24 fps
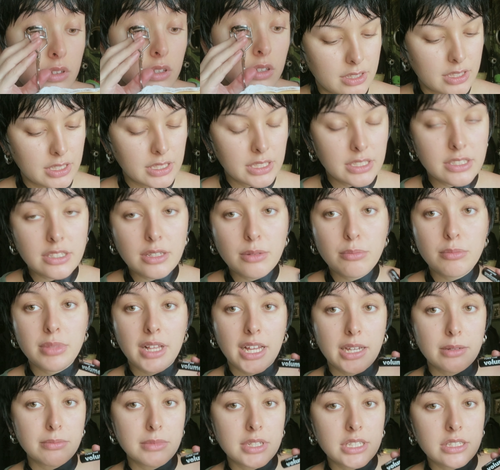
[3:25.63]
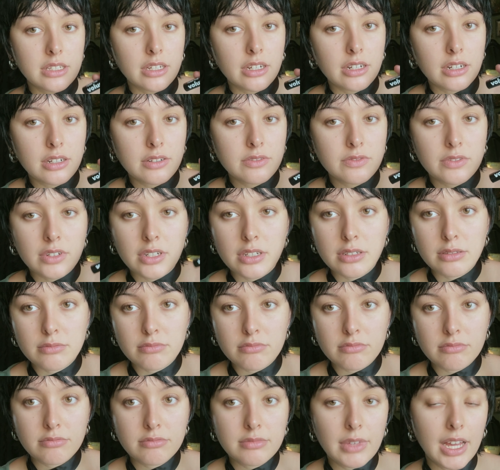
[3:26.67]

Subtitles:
This is some black mascara from